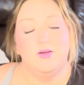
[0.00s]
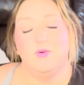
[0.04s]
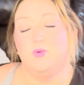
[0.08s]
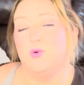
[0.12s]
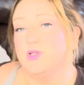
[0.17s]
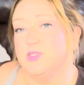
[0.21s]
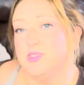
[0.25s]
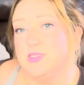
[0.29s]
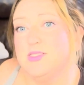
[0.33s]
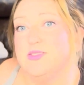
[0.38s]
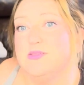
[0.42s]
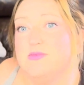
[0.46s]

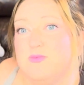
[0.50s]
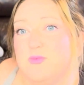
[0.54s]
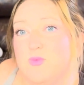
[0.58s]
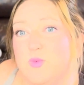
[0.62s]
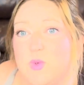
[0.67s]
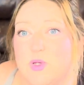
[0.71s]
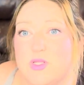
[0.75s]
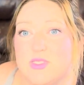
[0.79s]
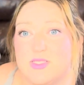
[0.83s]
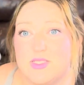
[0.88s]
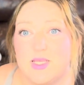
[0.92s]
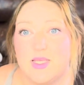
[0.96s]
Once,
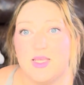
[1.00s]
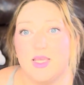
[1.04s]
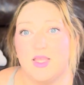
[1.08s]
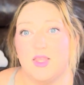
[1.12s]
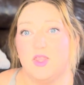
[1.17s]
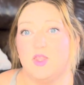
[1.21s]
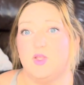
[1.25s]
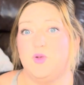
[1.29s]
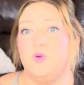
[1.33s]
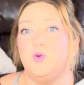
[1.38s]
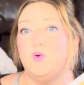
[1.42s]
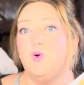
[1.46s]
once I get
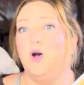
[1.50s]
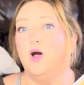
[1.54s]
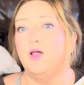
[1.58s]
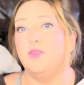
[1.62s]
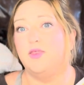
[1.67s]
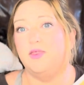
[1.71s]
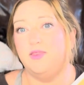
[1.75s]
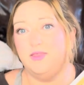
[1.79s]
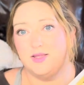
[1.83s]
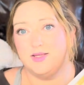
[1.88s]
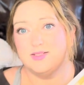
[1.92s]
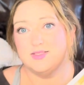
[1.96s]
through all
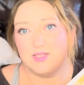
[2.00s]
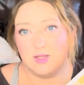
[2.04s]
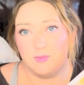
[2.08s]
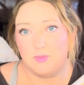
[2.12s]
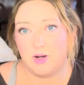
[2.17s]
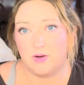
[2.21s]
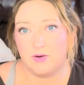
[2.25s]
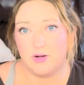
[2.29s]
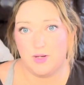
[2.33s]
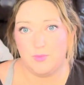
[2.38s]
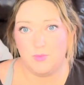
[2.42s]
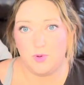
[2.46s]
the things I'm
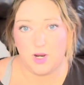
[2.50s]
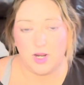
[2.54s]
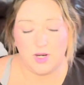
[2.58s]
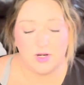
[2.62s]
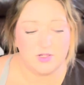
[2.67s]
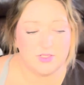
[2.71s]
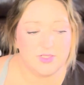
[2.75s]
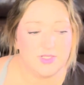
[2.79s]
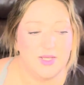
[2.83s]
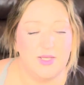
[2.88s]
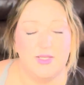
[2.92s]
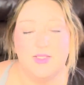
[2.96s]
already
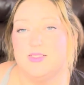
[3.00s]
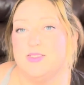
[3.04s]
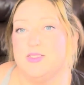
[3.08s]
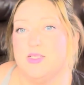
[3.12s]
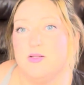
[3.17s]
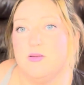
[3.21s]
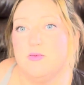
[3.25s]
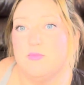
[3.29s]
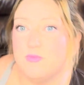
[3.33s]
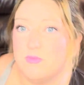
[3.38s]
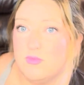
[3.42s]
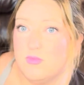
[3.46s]
prioritized
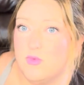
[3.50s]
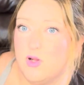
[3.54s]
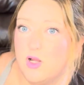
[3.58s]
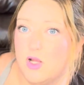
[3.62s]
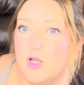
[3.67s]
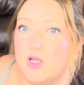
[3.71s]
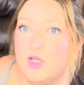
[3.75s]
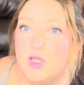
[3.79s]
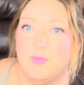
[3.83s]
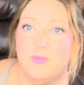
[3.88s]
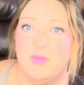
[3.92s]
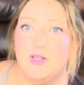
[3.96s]
and
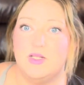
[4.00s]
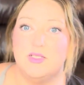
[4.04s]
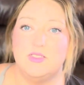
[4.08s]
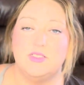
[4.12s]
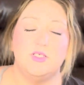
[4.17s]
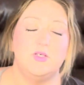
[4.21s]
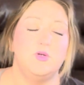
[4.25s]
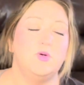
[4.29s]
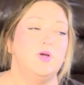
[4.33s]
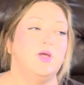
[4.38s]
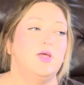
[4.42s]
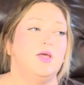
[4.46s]
uh, committed
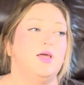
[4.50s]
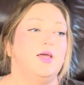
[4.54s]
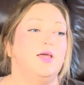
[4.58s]
to.